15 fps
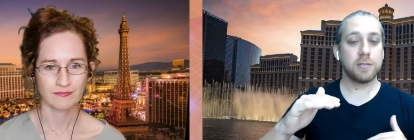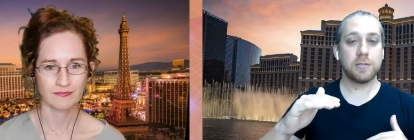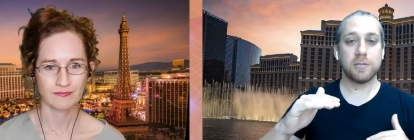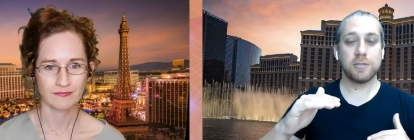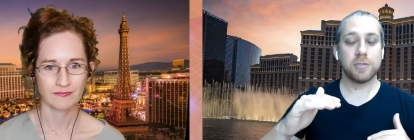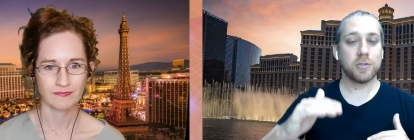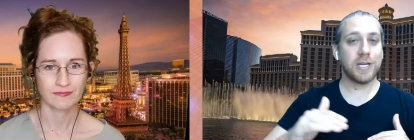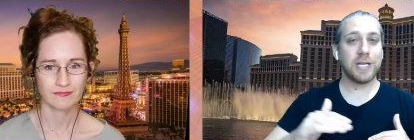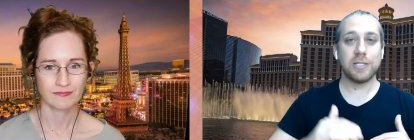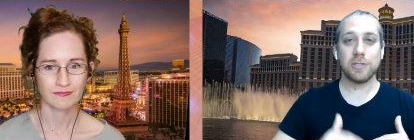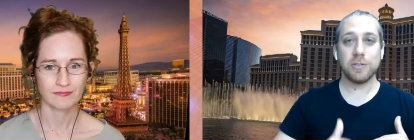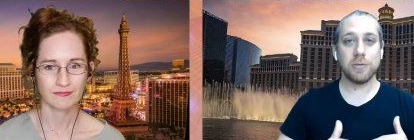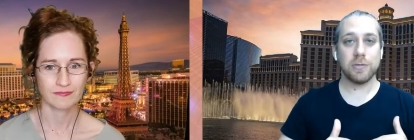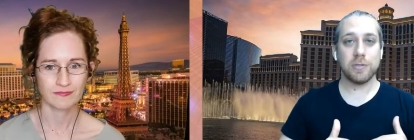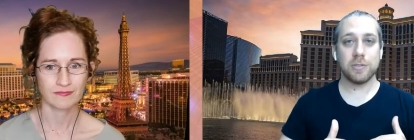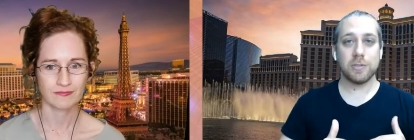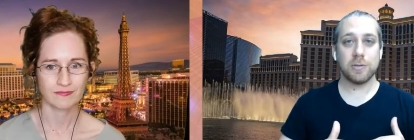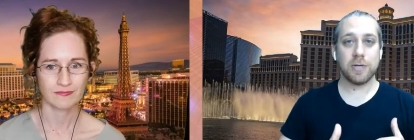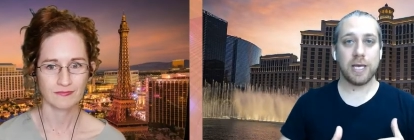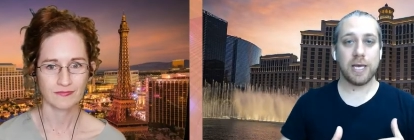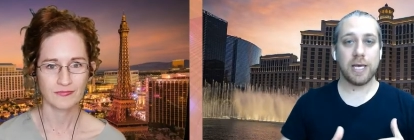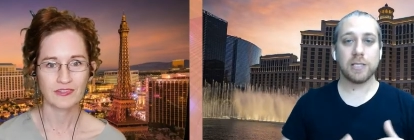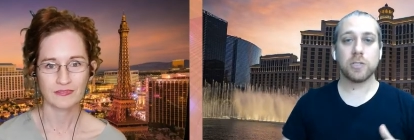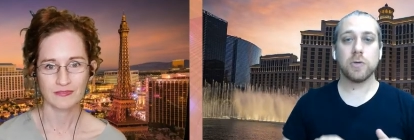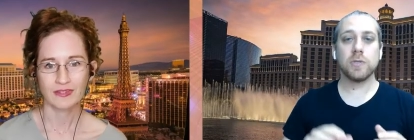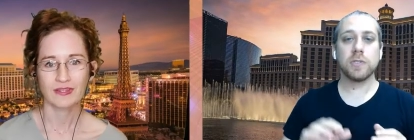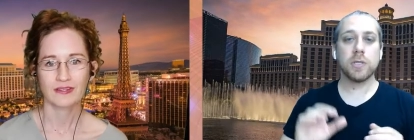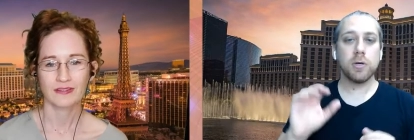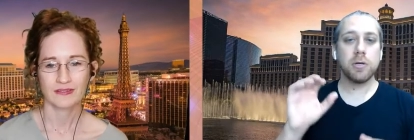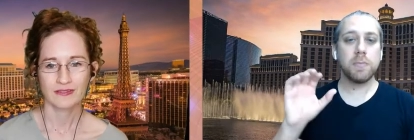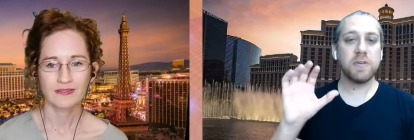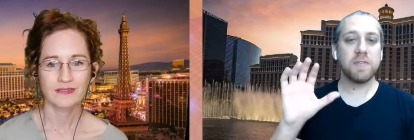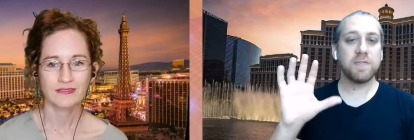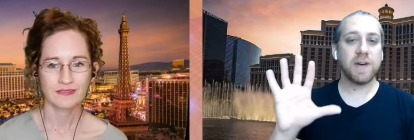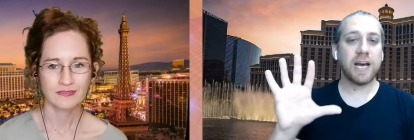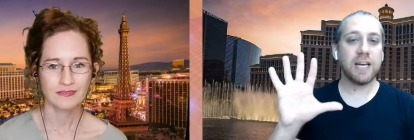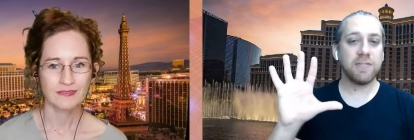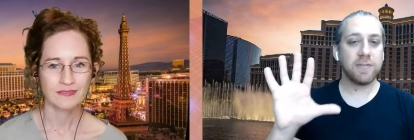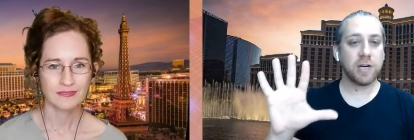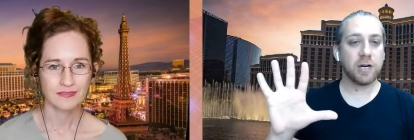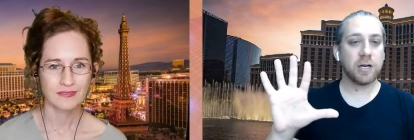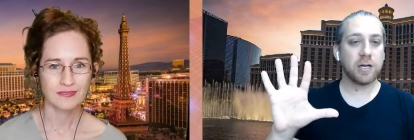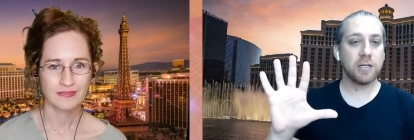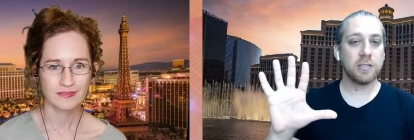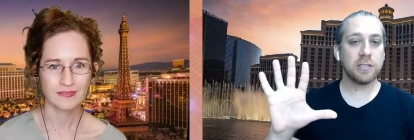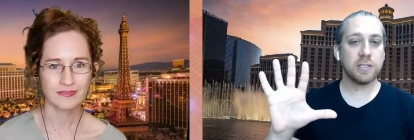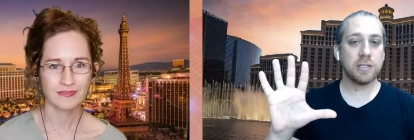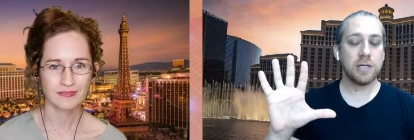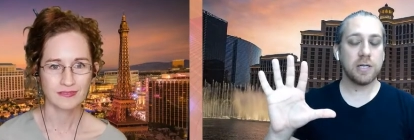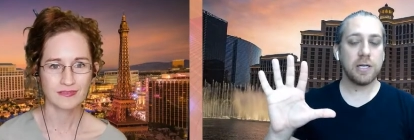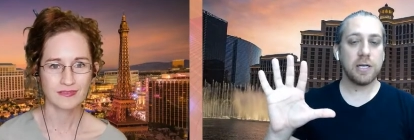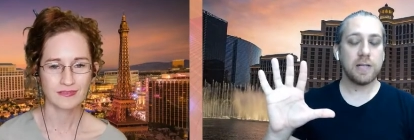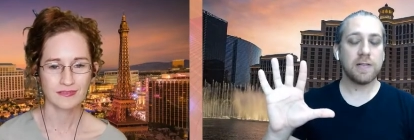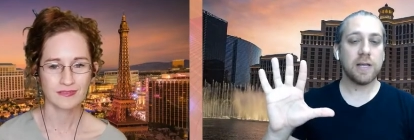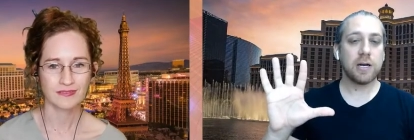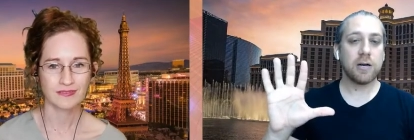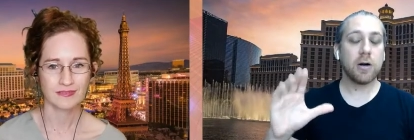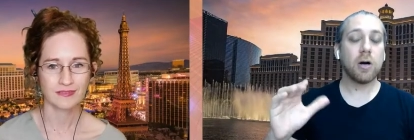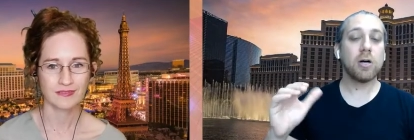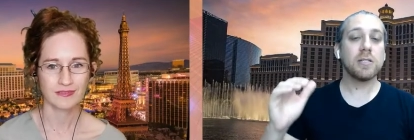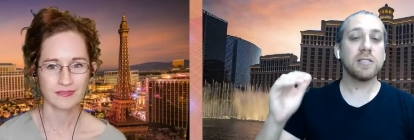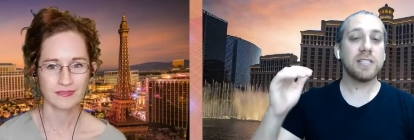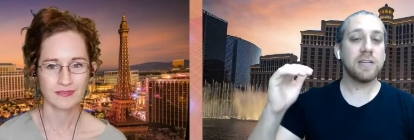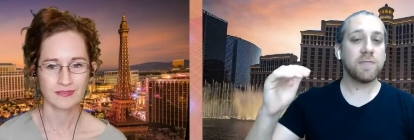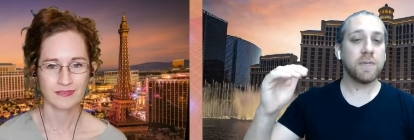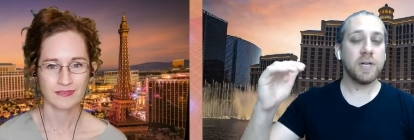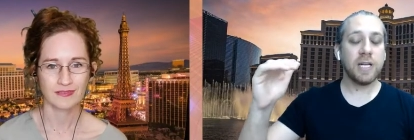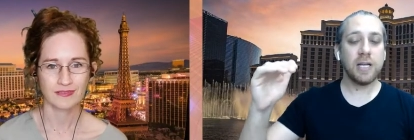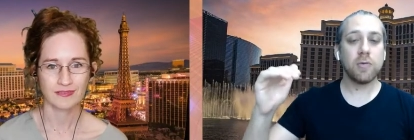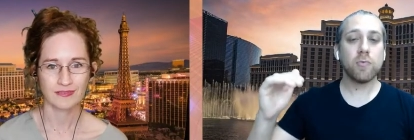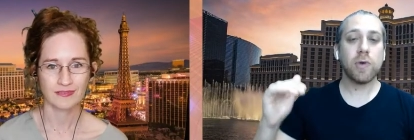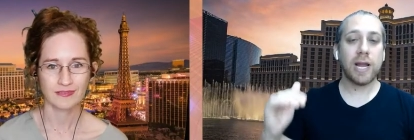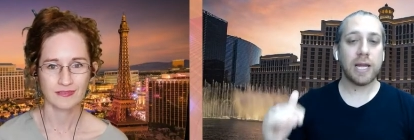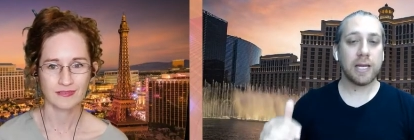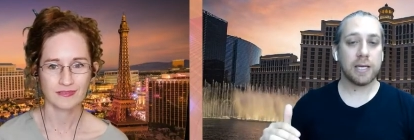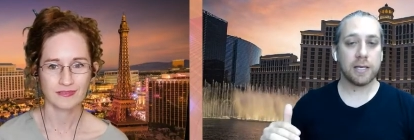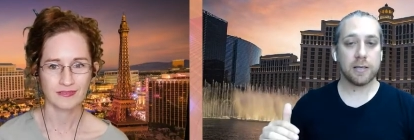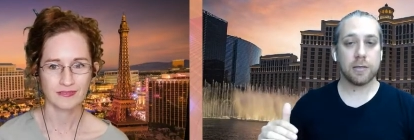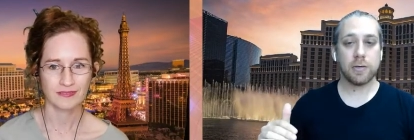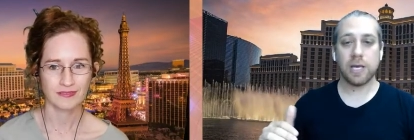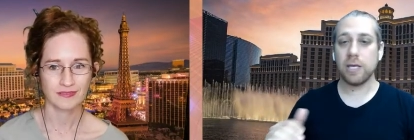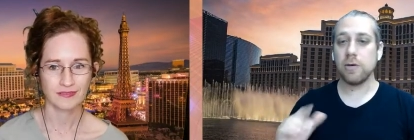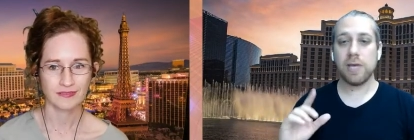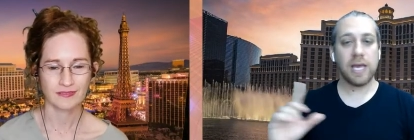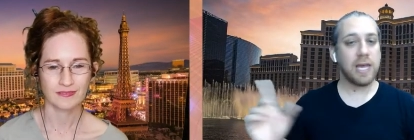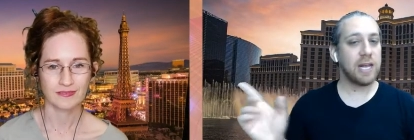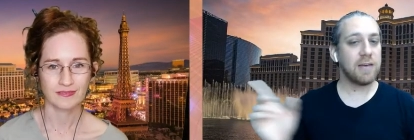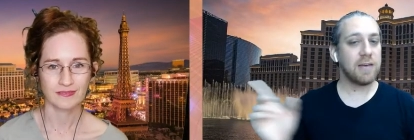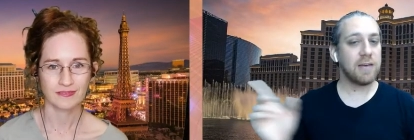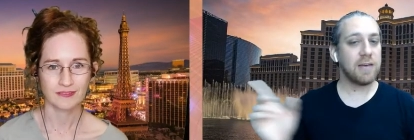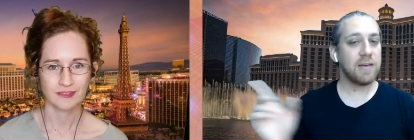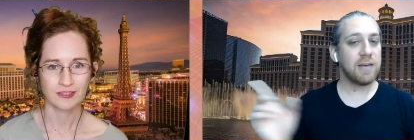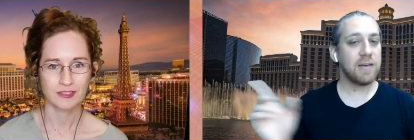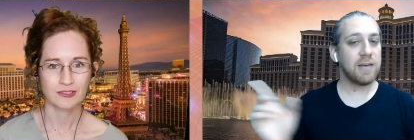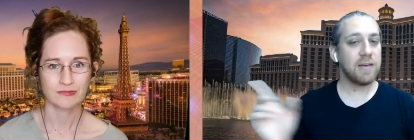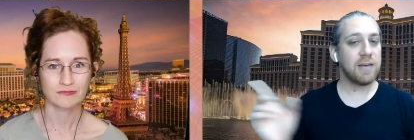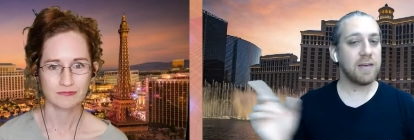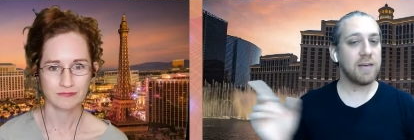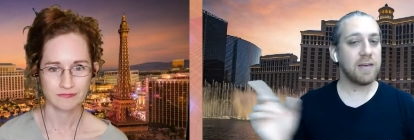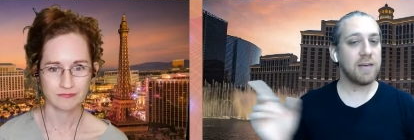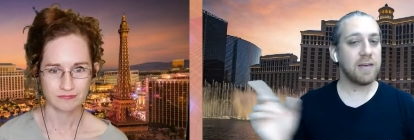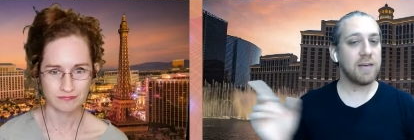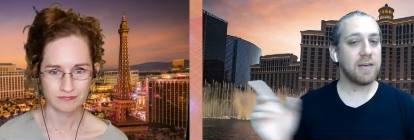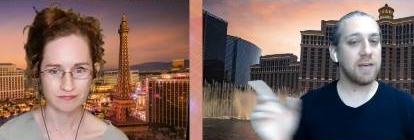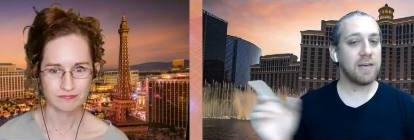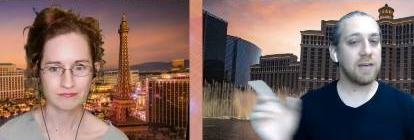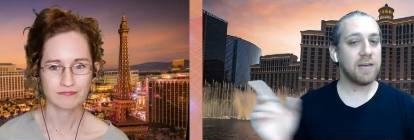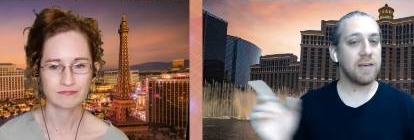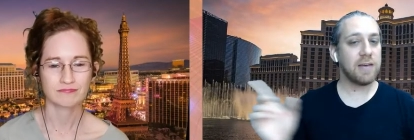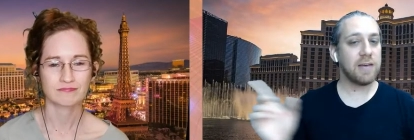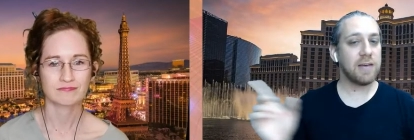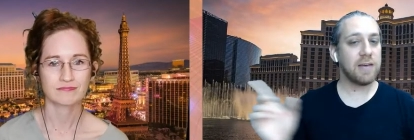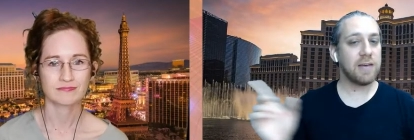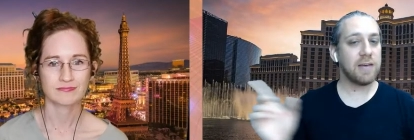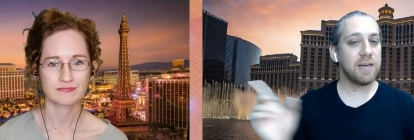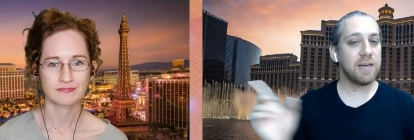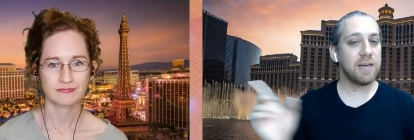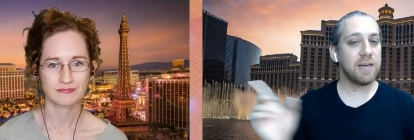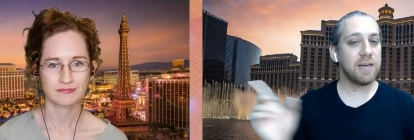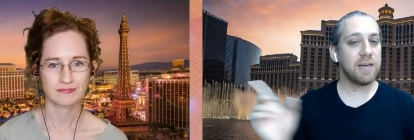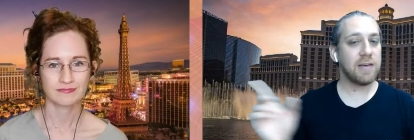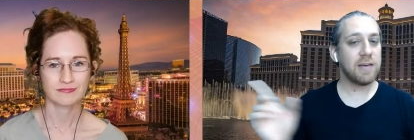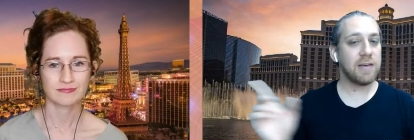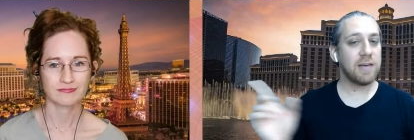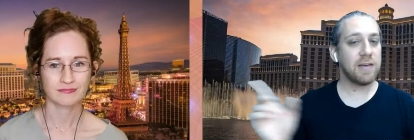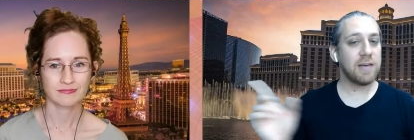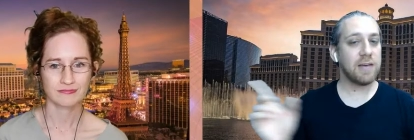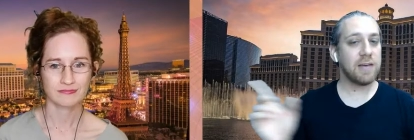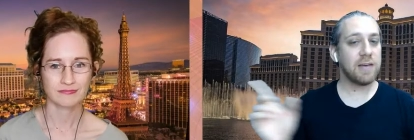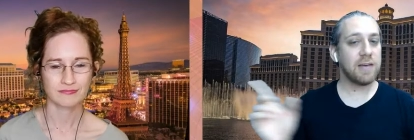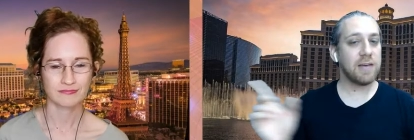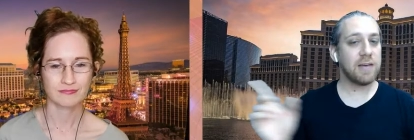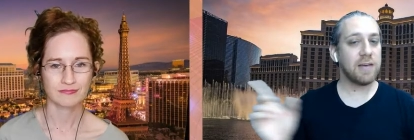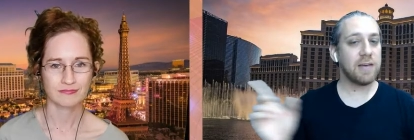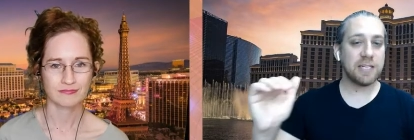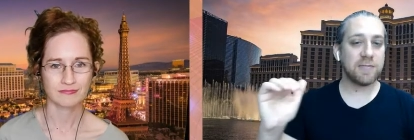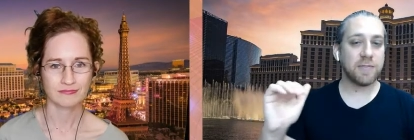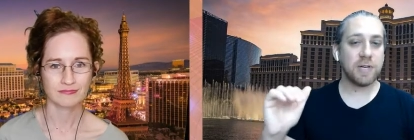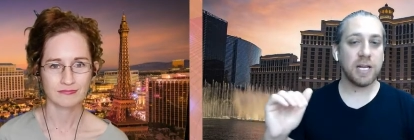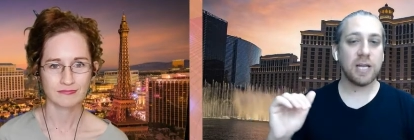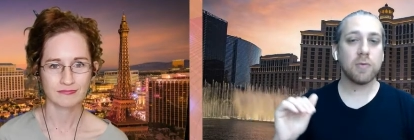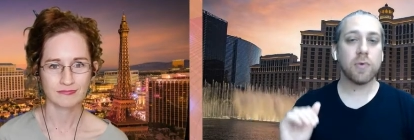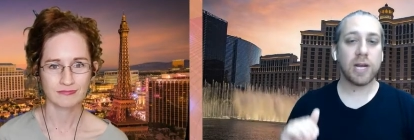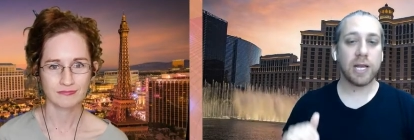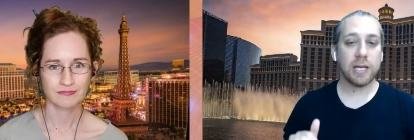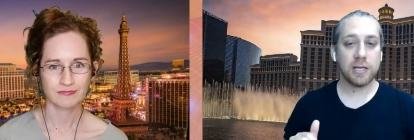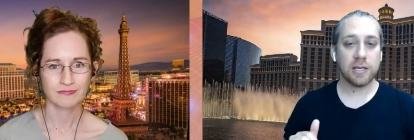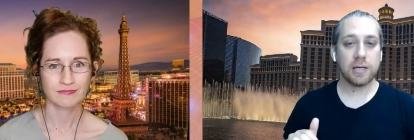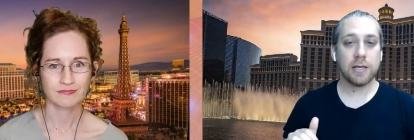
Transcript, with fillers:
Speaker 1: trey deuce, okay? So it's going to be 5 cards that are all different in rank, okay? You can't have a pair for a low. Every single one of them has to be different in rank,